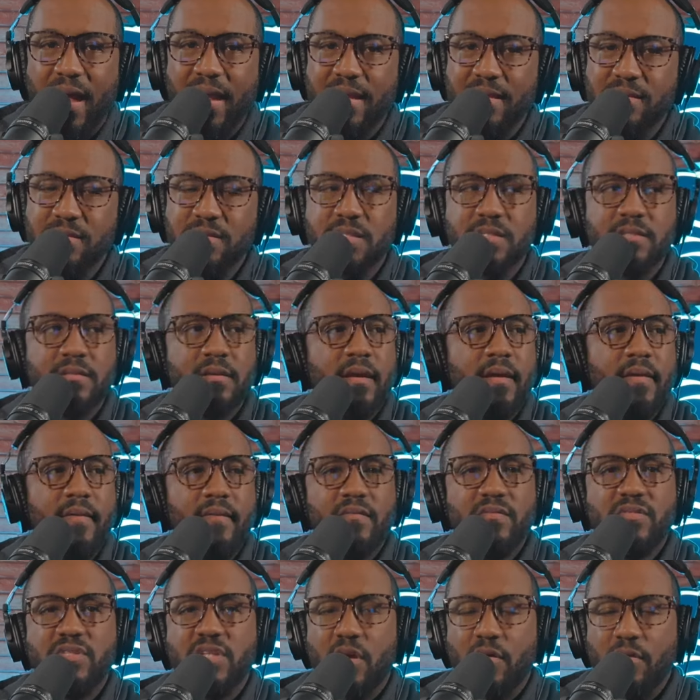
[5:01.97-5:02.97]
Lions,
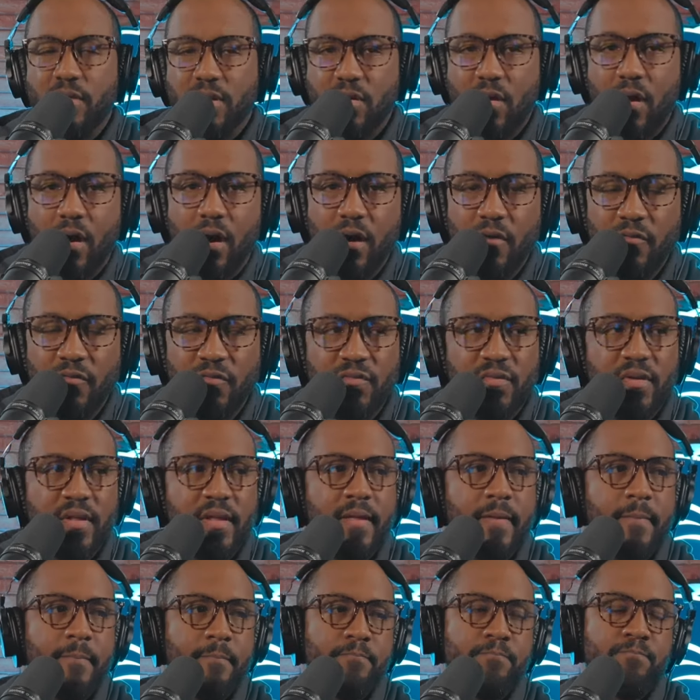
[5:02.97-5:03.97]
Jared Goff,
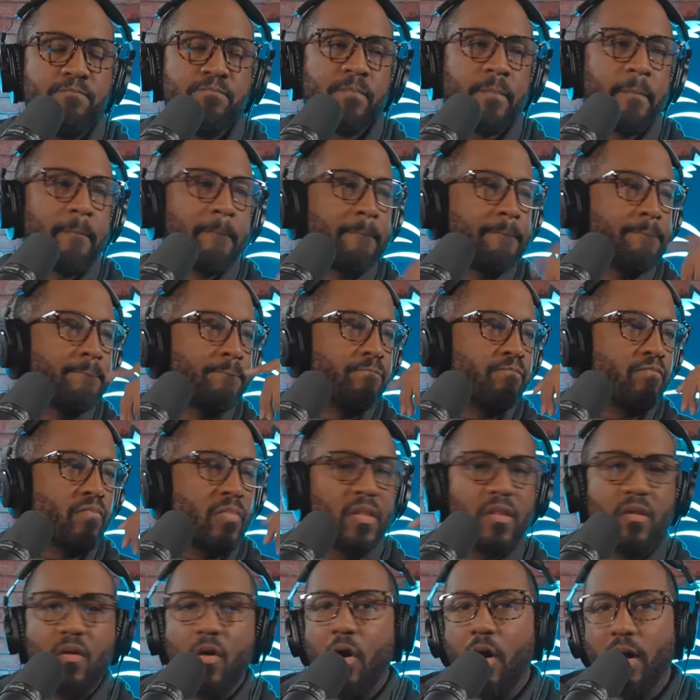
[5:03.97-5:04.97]

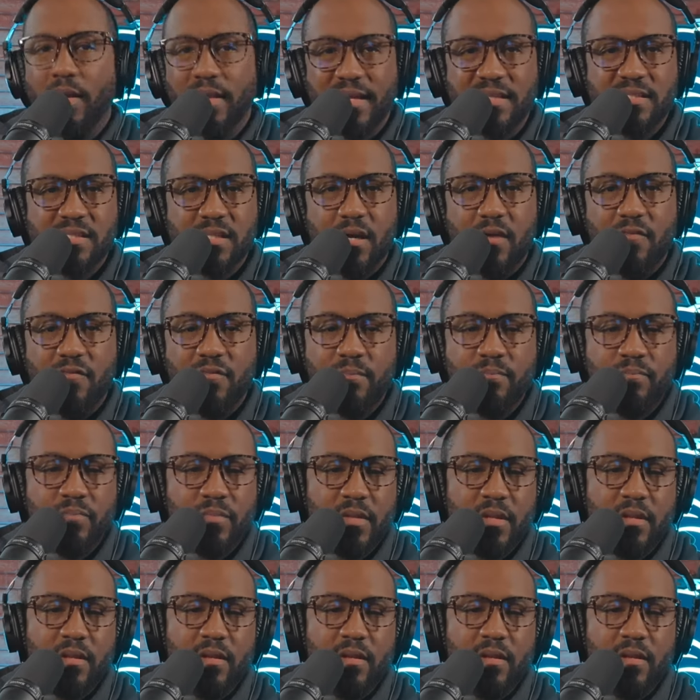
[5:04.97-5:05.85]
all that stuff.